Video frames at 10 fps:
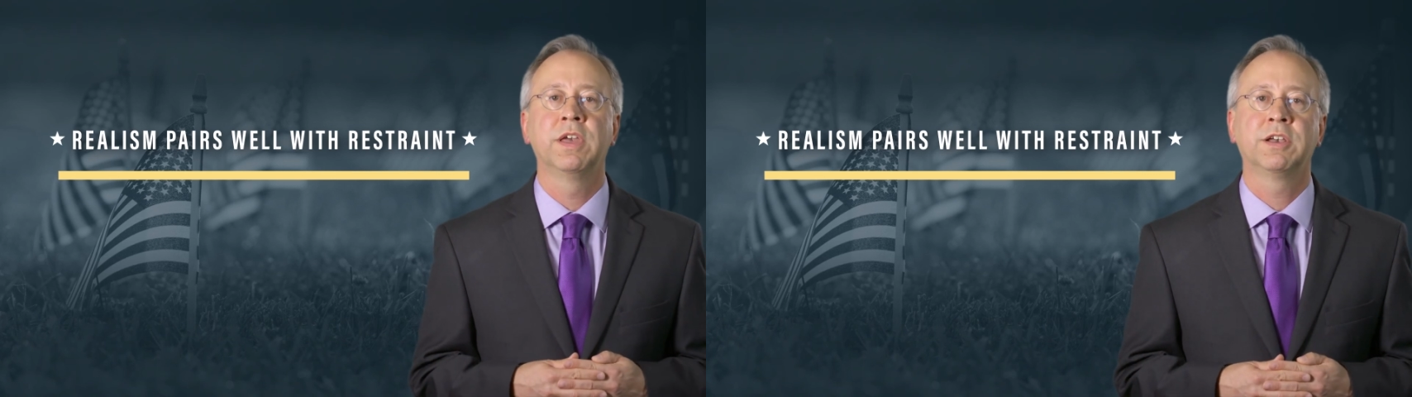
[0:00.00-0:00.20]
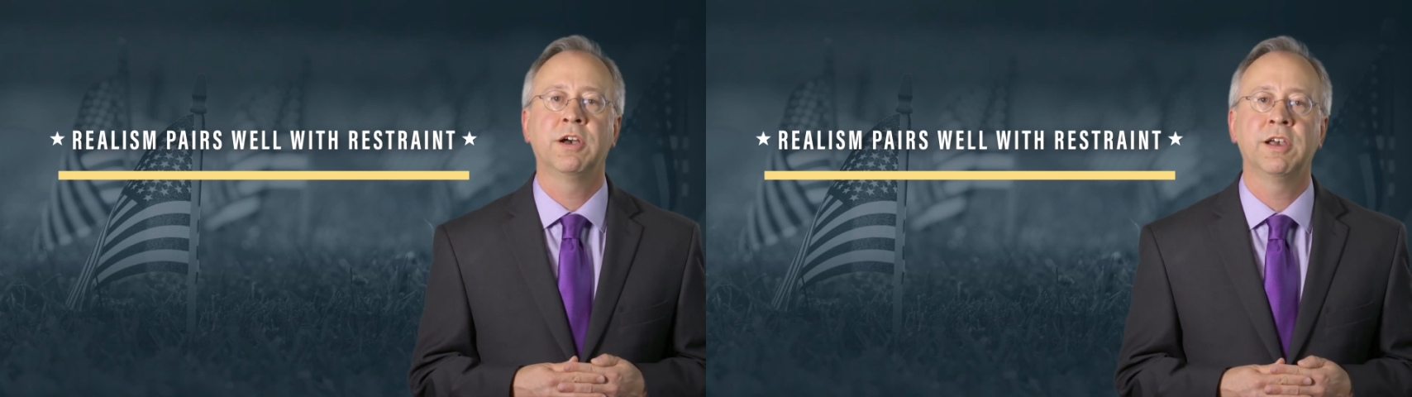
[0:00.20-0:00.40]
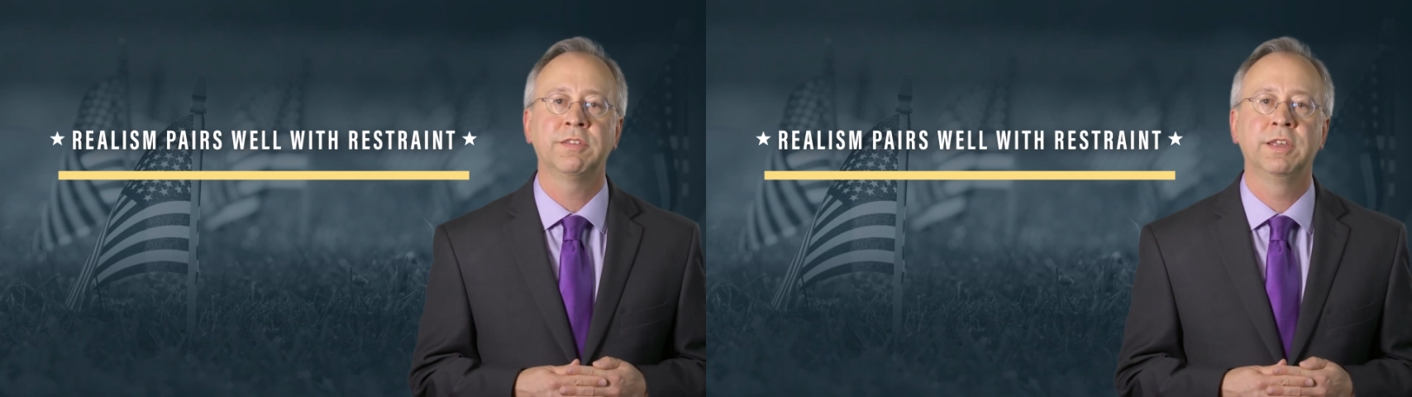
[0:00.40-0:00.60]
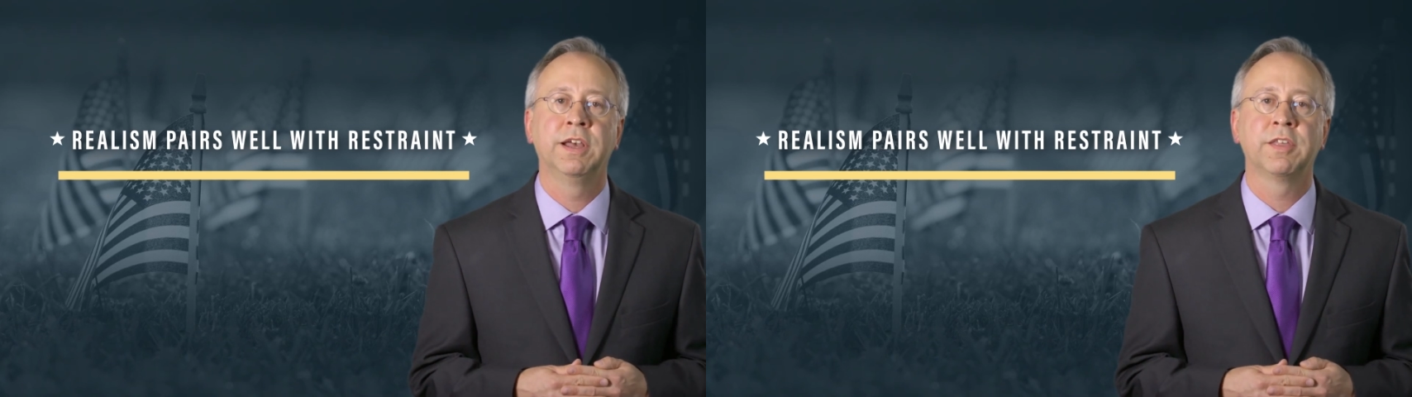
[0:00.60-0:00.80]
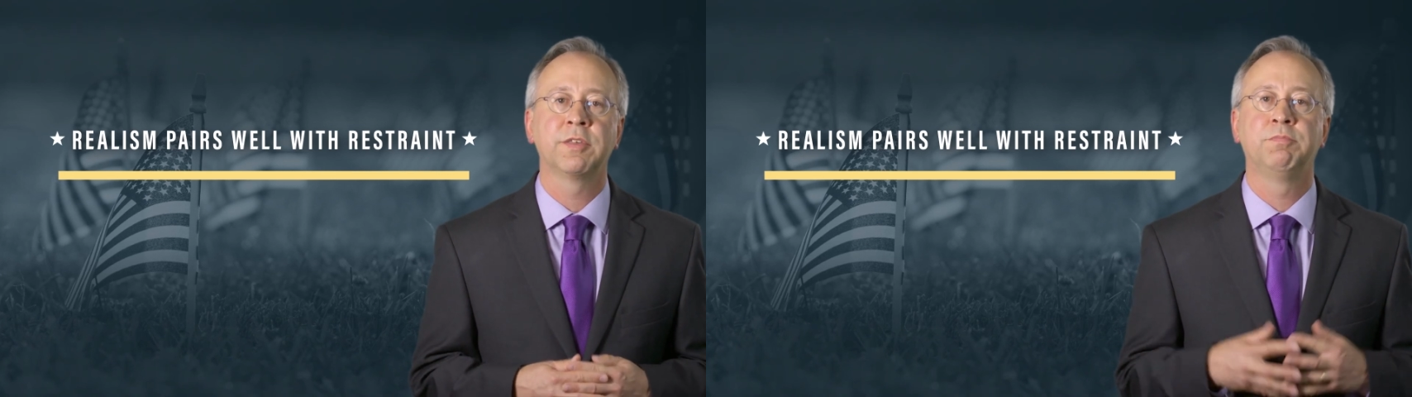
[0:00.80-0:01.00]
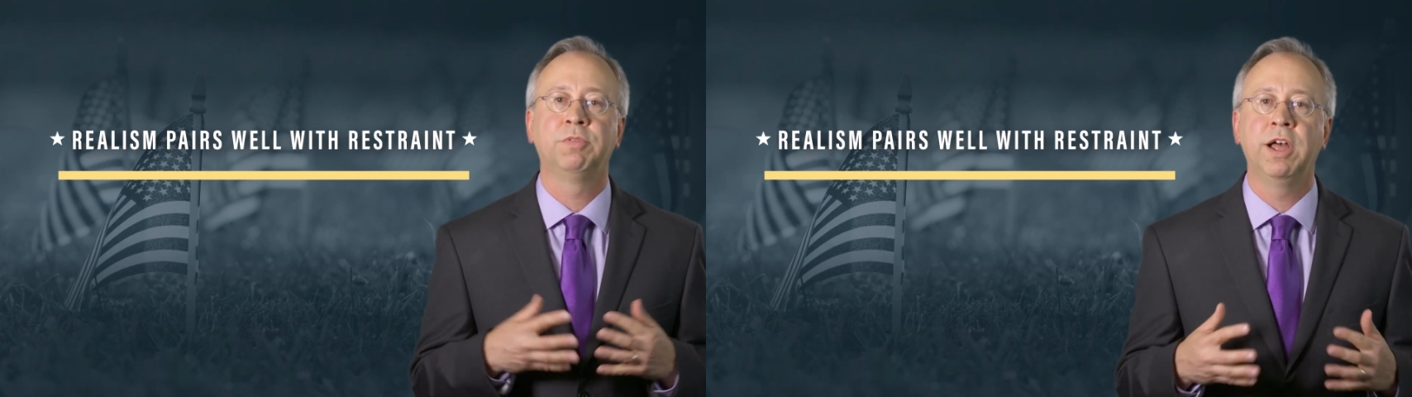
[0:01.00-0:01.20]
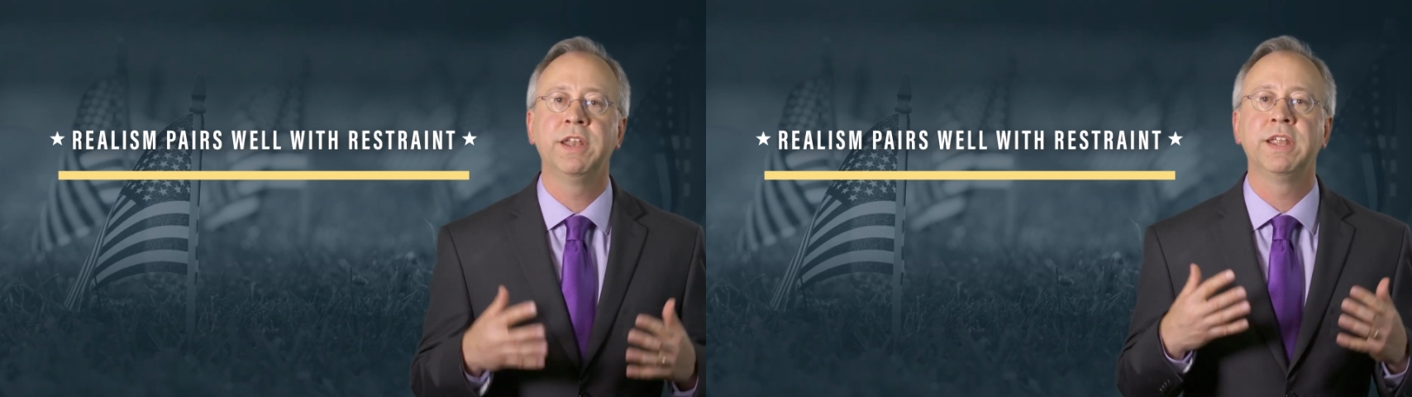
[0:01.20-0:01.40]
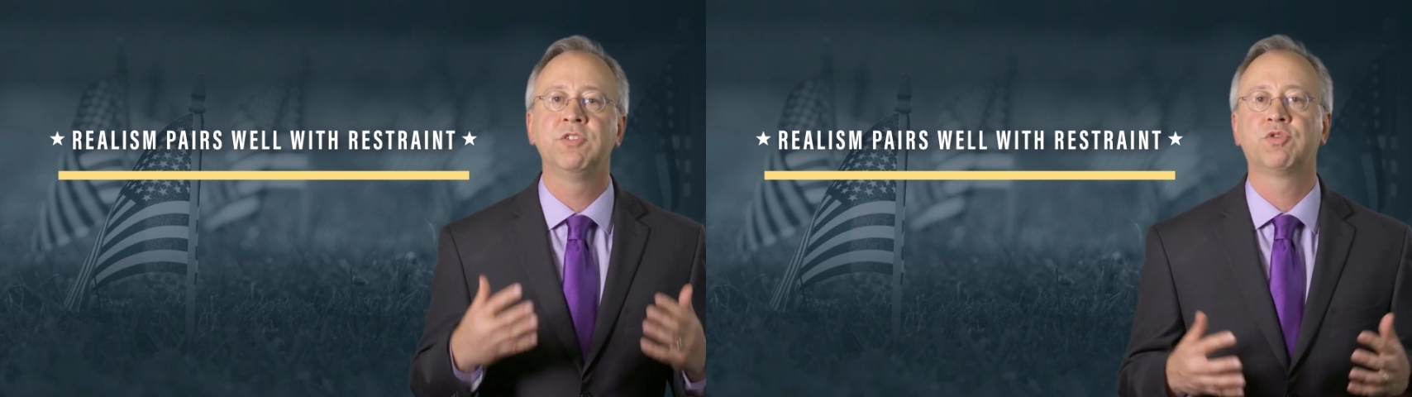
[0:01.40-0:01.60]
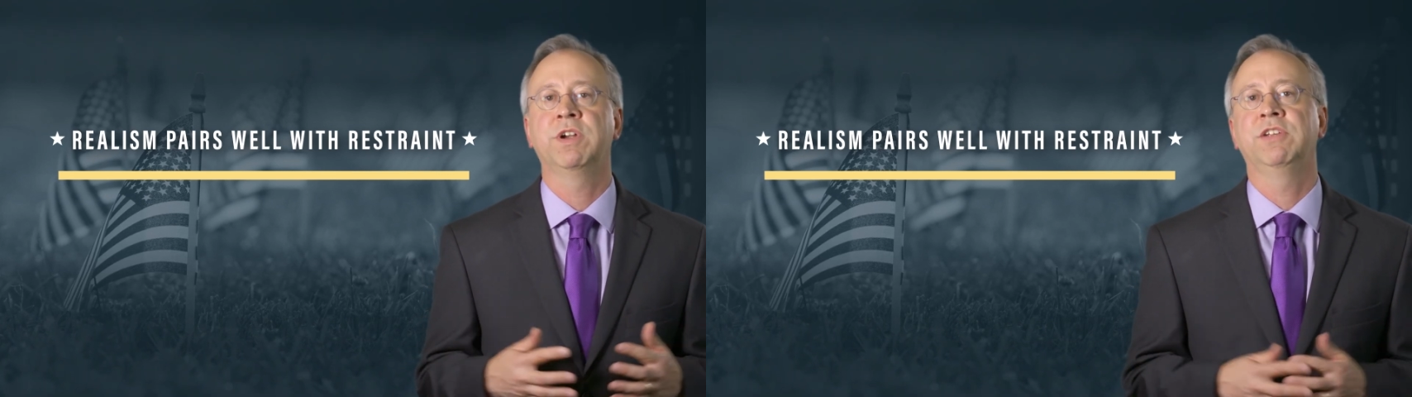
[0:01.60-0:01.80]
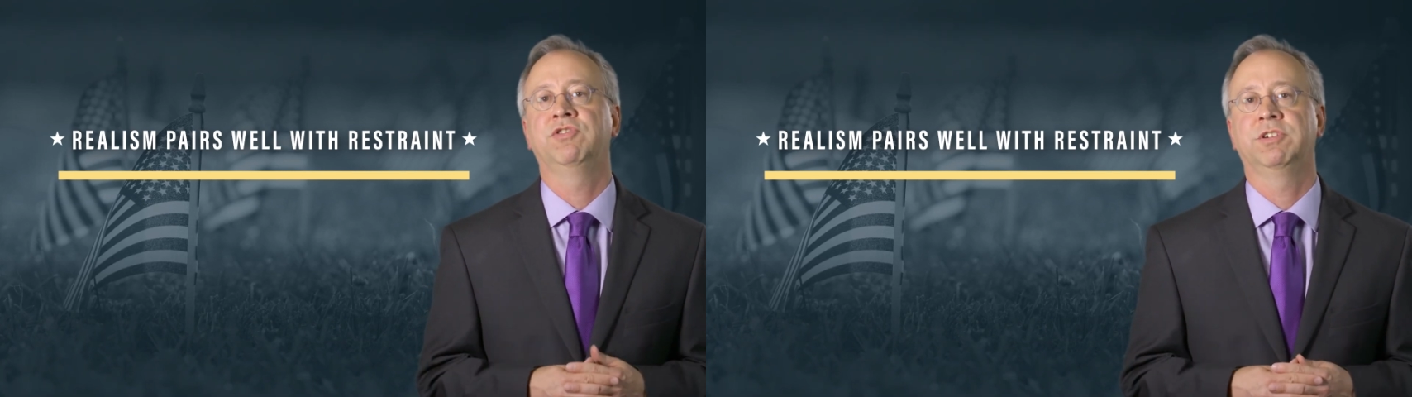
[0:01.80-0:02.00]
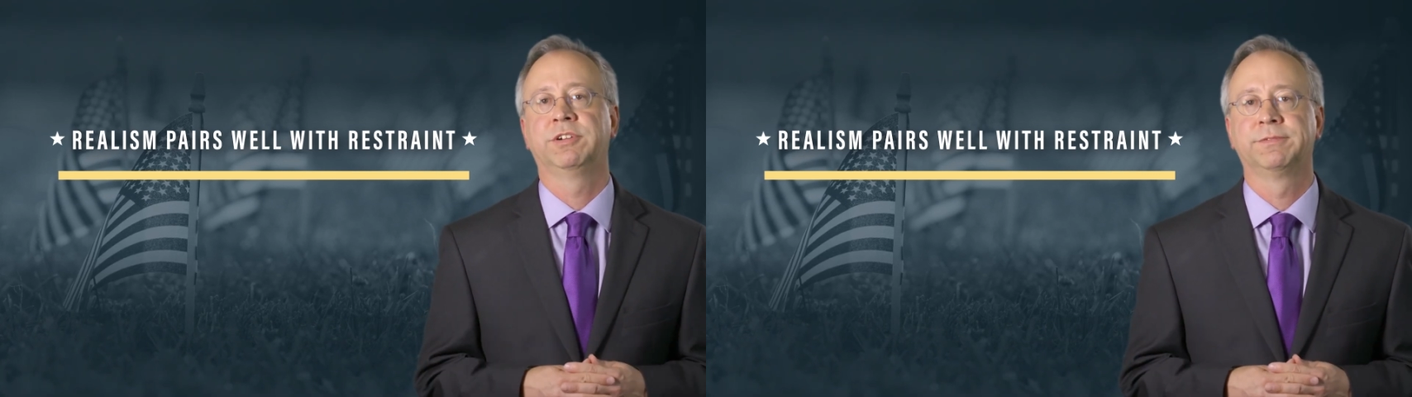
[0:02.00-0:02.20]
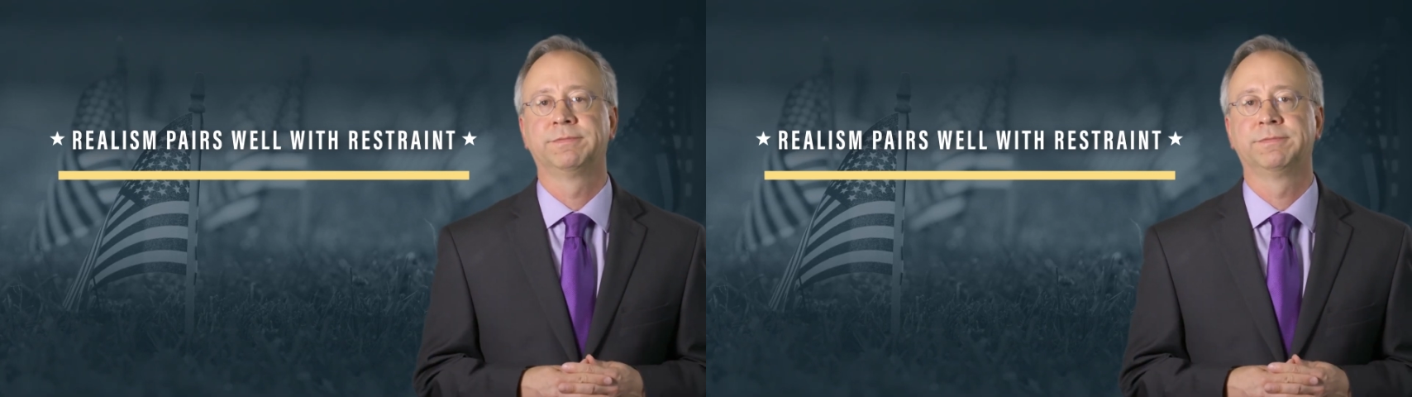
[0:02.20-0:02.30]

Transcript: costing us blood and treasure.